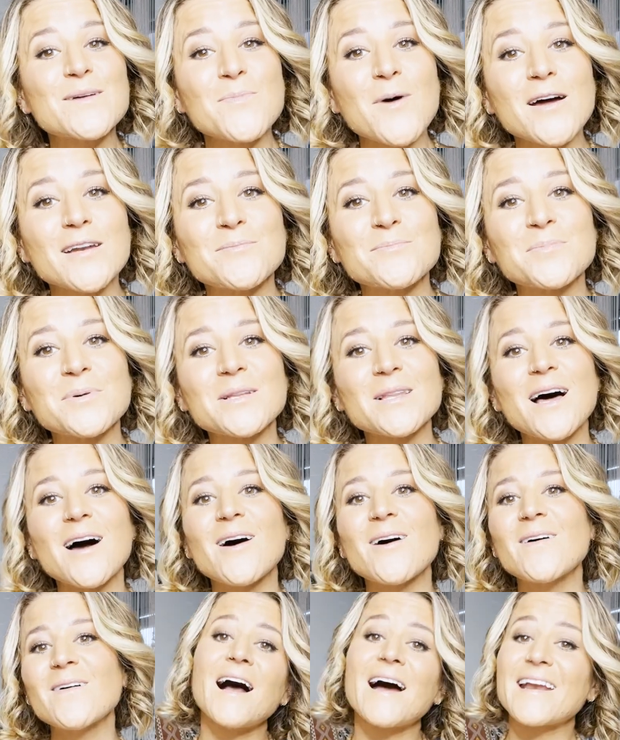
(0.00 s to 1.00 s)
button
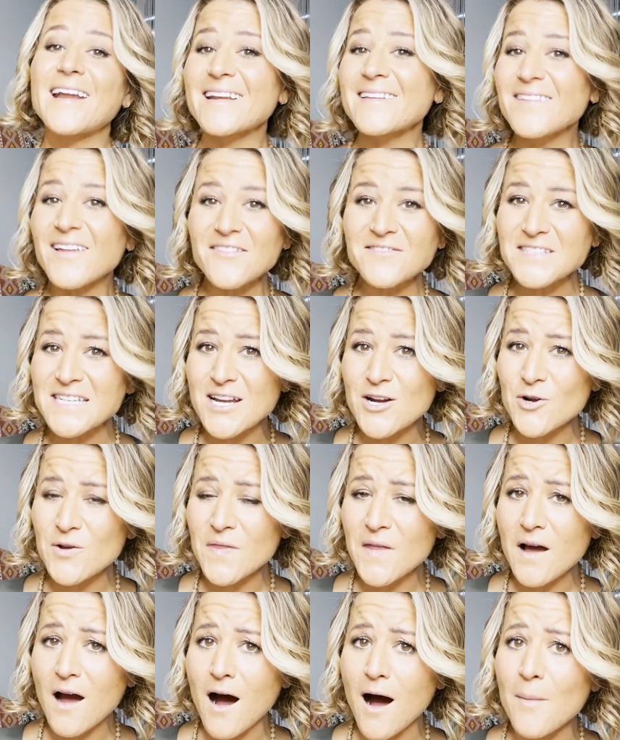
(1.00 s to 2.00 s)
below, and I'd love to hear in
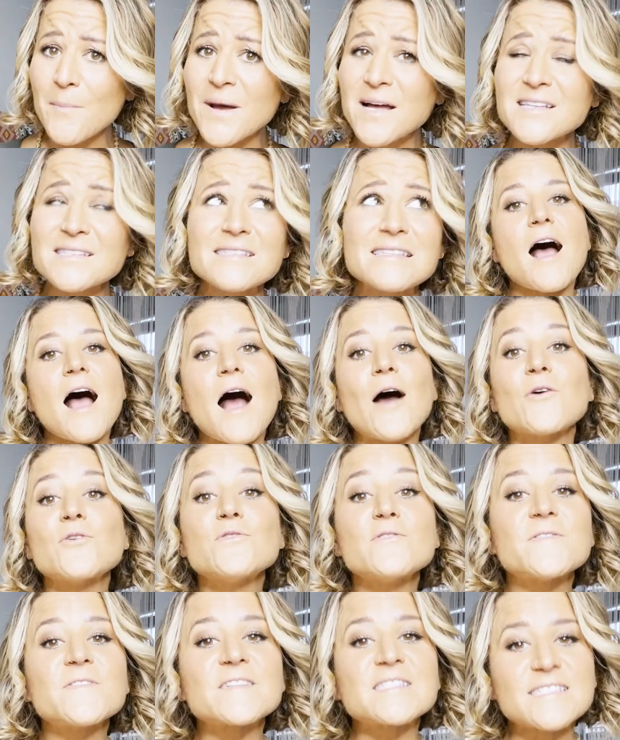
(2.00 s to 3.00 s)
the comments how
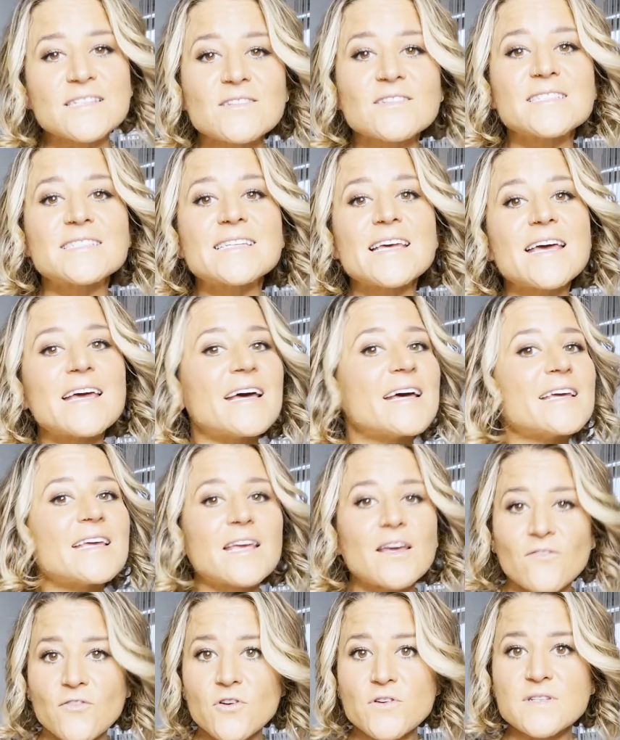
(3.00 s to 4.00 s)
you facilitate and
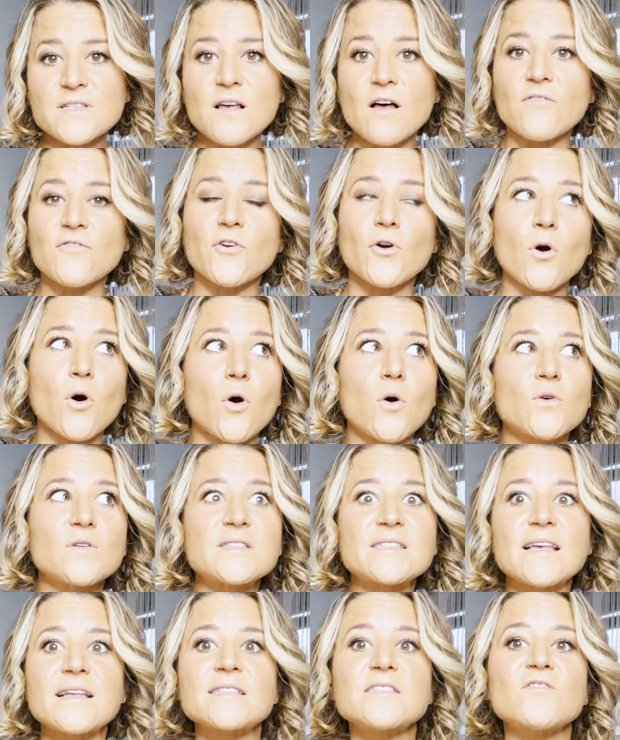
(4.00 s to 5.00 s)
give yourself your own
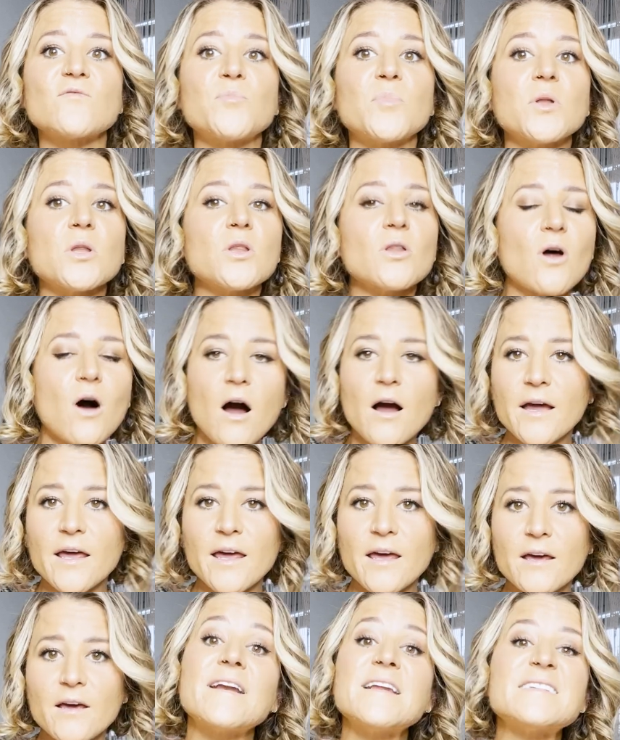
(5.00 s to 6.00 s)
sense of
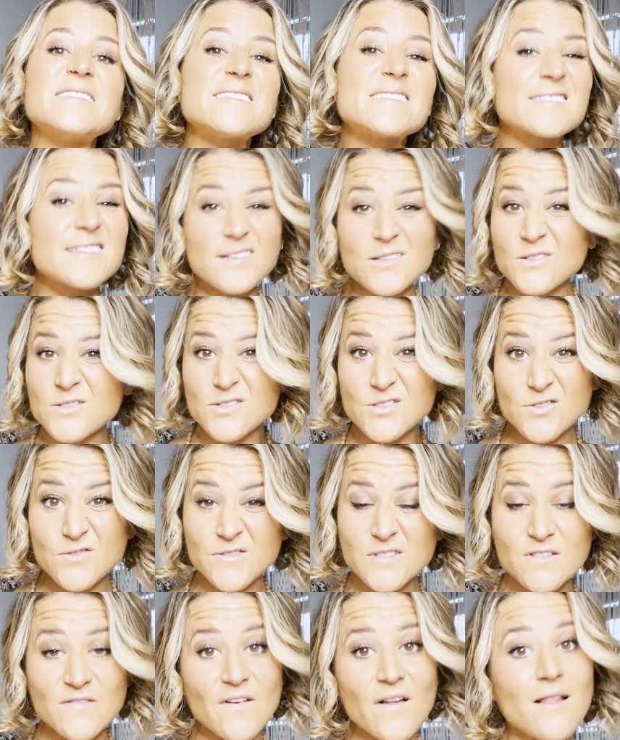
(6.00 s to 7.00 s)
belonging, any skills you've
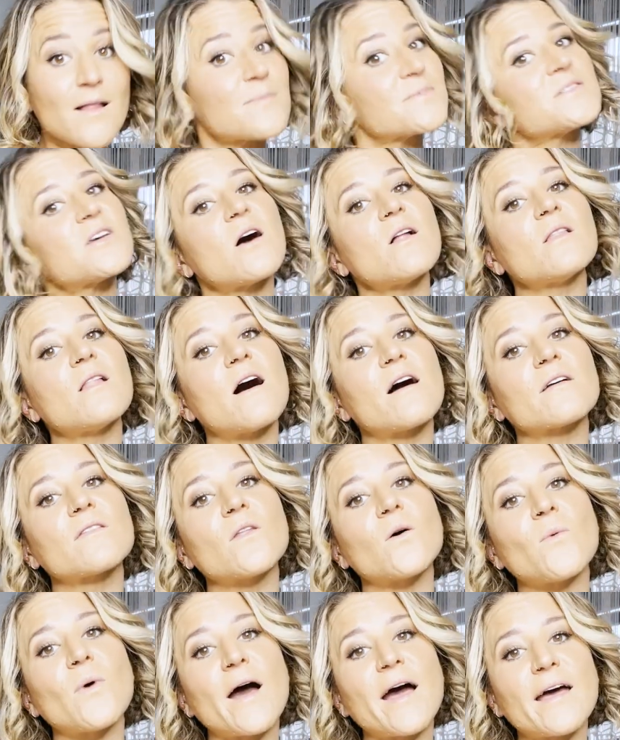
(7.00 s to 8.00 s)
developed along
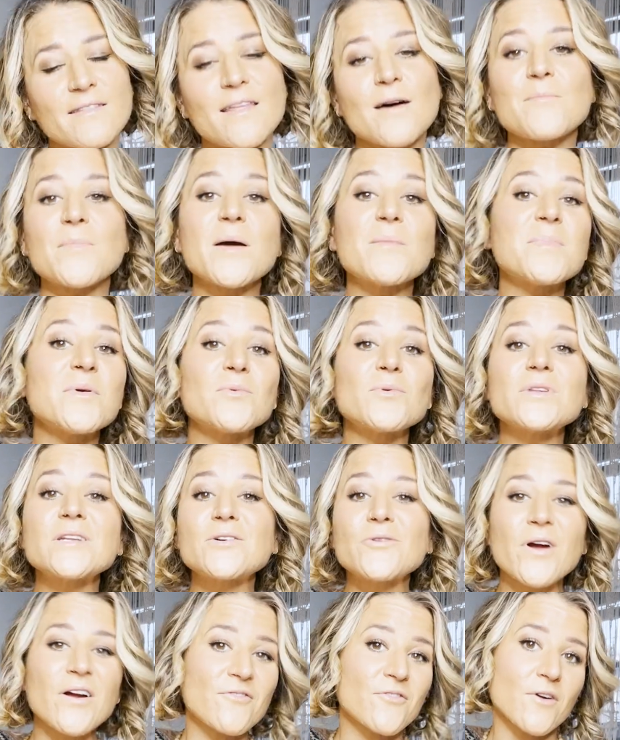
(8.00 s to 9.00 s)
the way. That might be really
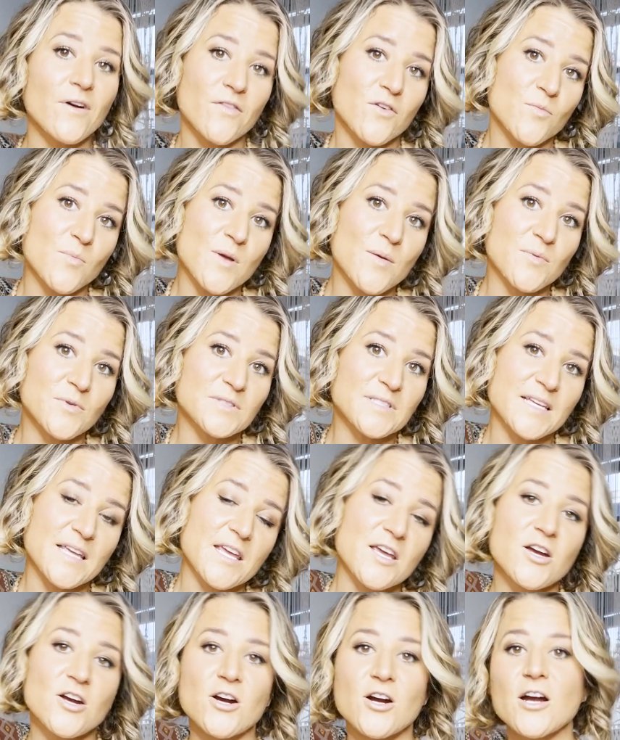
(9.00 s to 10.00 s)
great for other people to
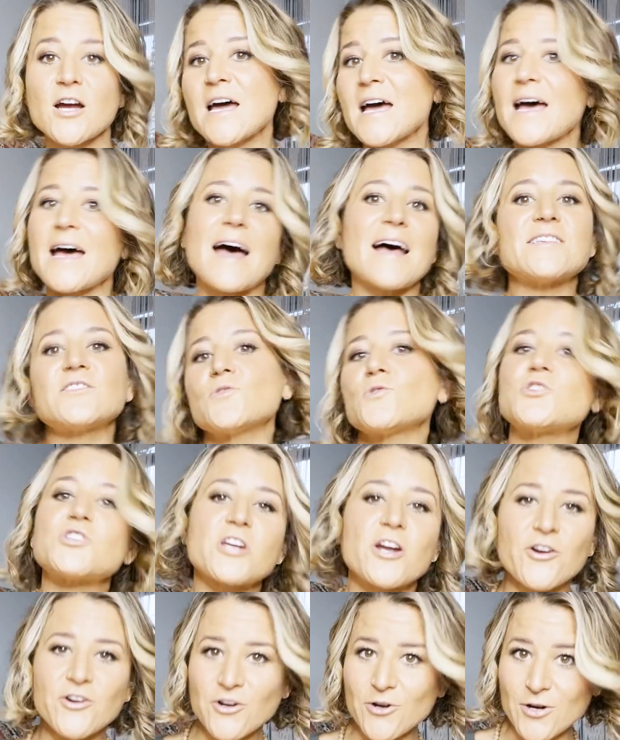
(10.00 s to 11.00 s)
hear. As you
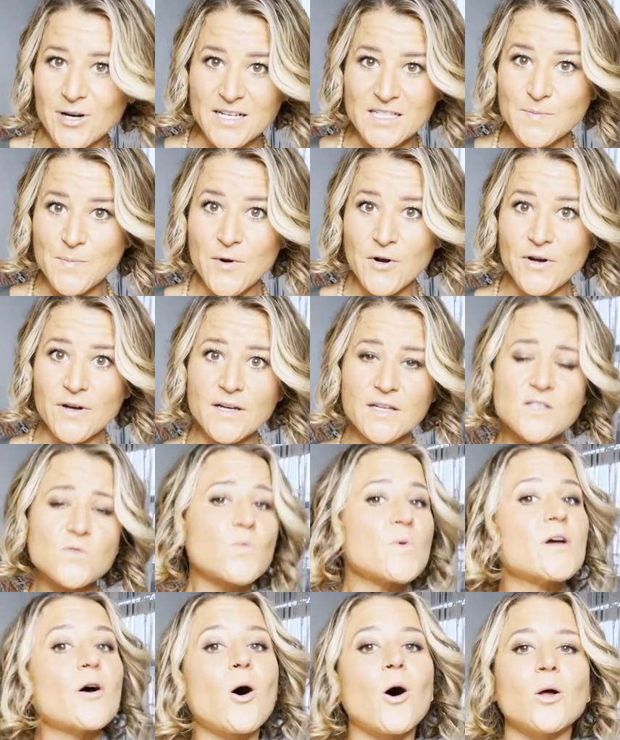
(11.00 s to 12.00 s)
share your experience,
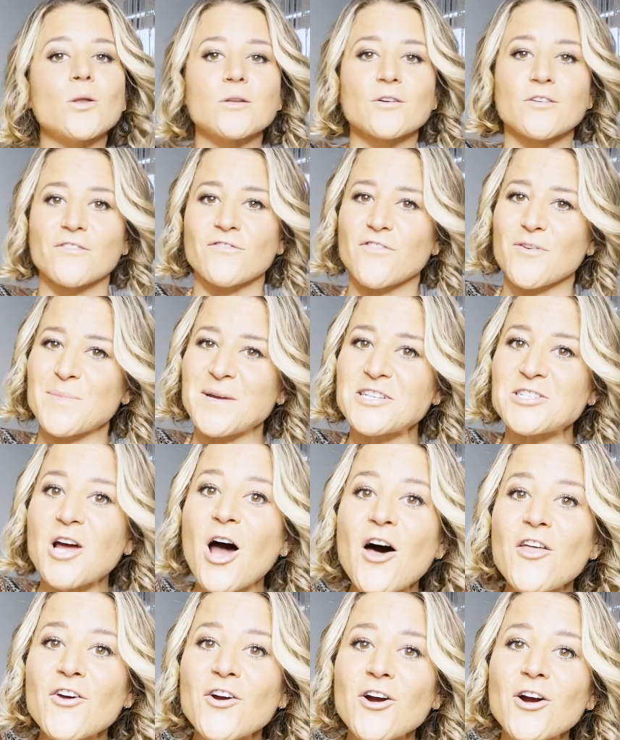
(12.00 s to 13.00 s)
we all learn from each
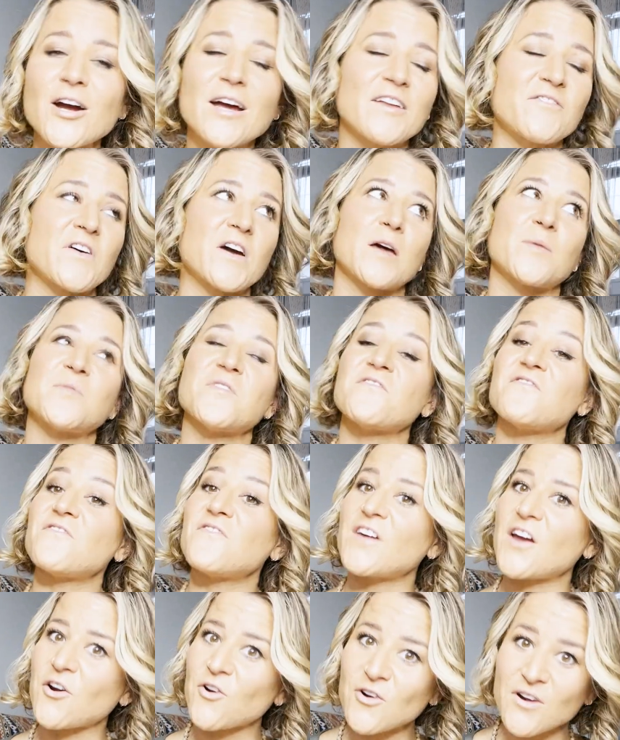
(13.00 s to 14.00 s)
other, and if I could be
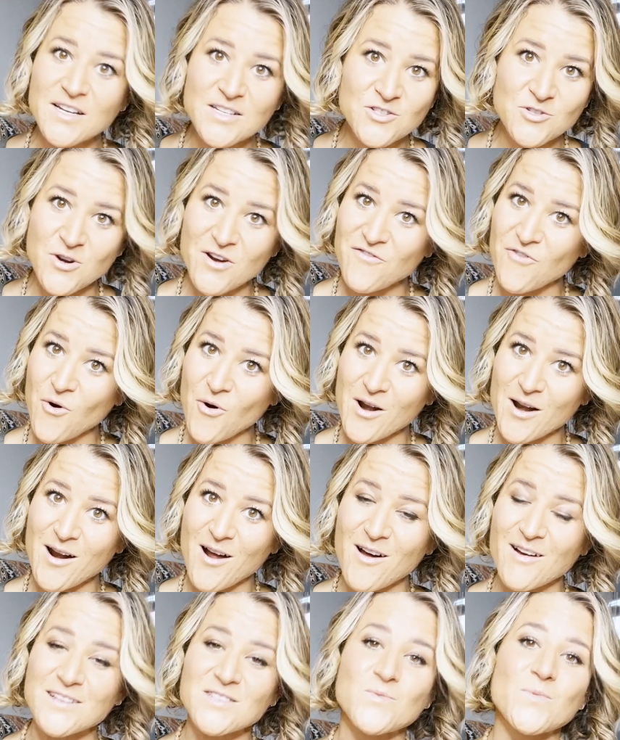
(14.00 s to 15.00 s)
very straightforward and
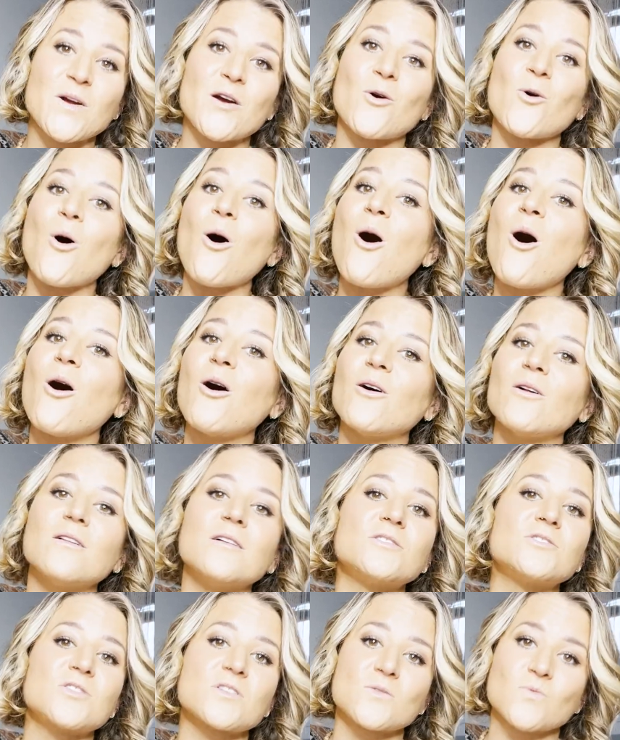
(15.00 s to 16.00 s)
honest, we are
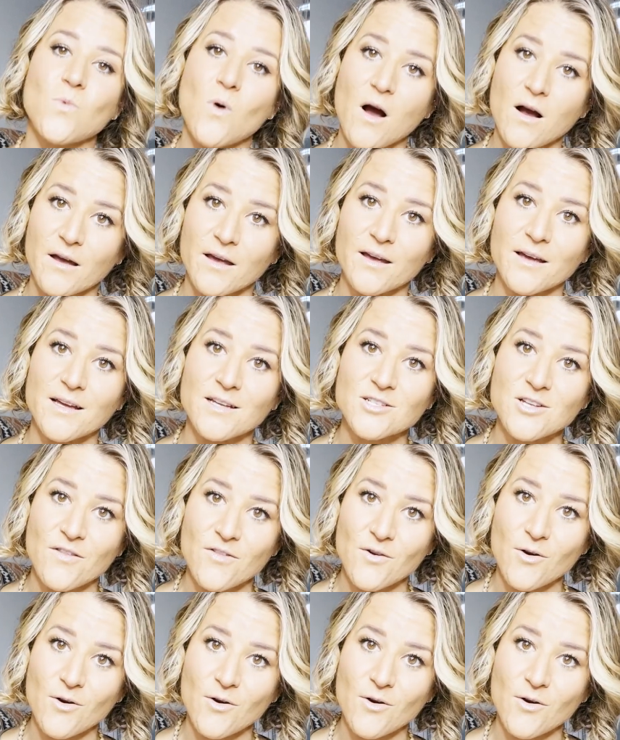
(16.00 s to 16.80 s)
all just walking each other